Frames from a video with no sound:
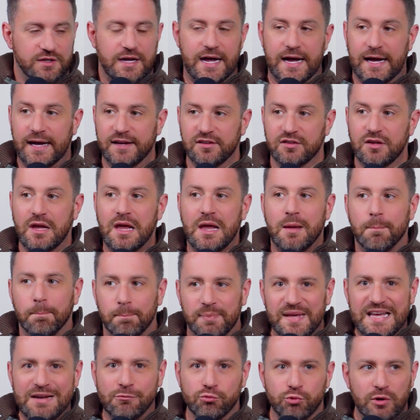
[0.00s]
guys,
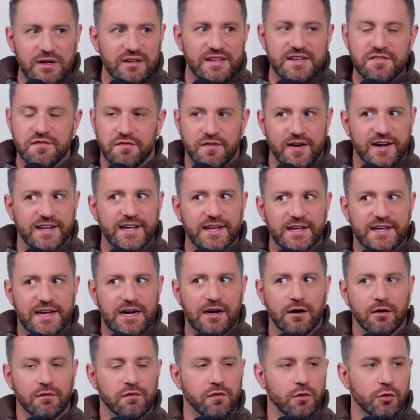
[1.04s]
be really fucking
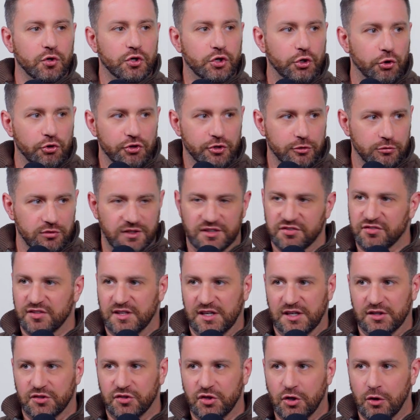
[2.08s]
careful who you're
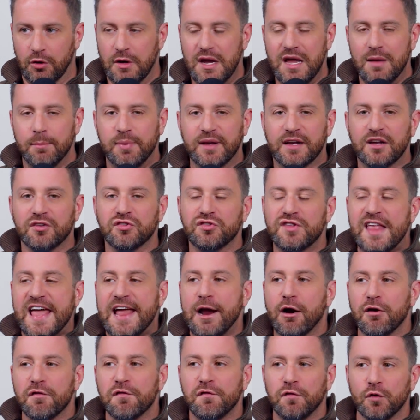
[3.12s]
listening to, because they
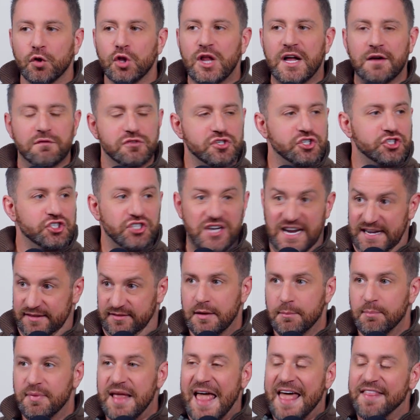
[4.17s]
are full of shit.
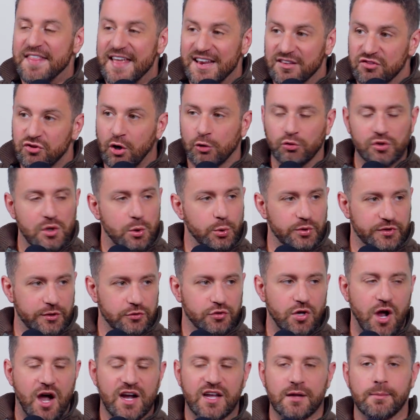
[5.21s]
And they don't know what they're
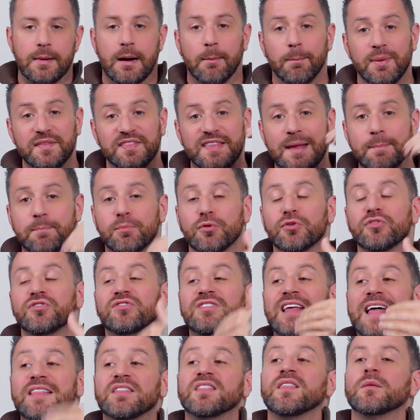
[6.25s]
talking about, but they
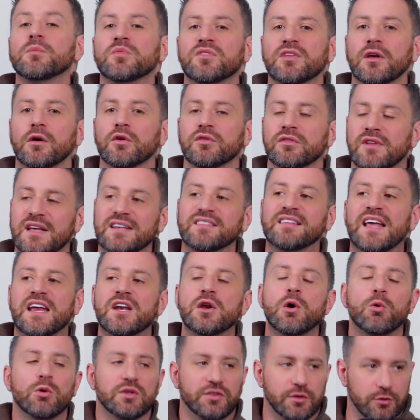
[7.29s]
present themselves like they
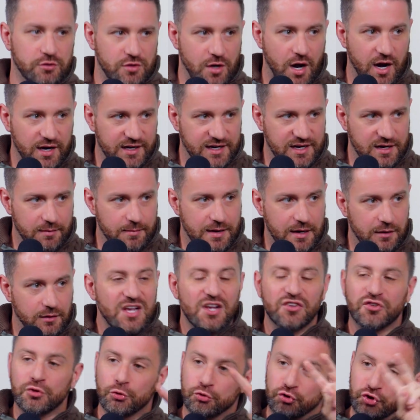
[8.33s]
know what they're talking about.
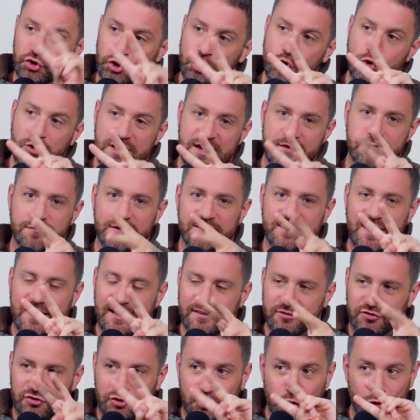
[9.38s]
So two different
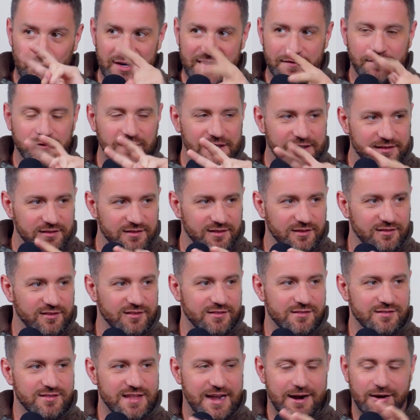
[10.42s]

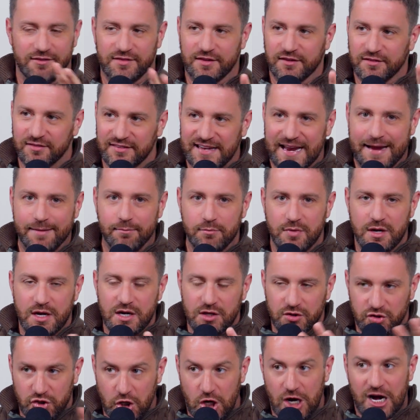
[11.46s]
instances there in the same
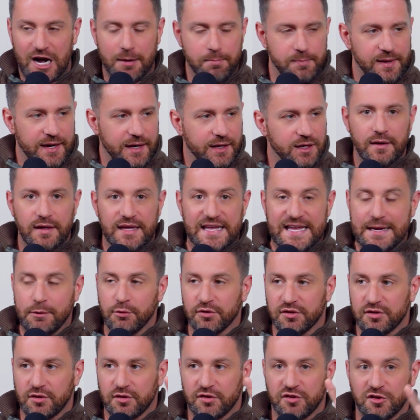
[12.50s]
topic. He
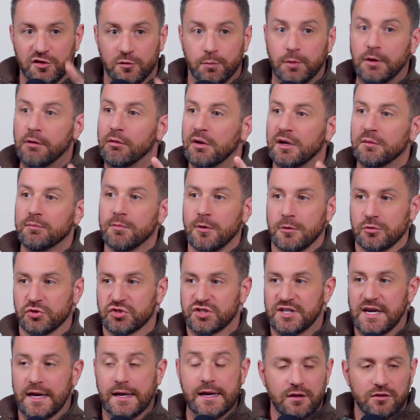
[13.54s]
was spewing
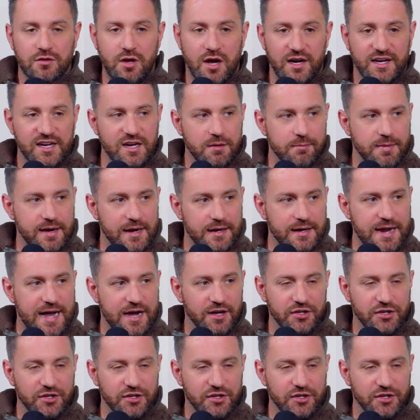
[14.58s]
bullshit, talking about how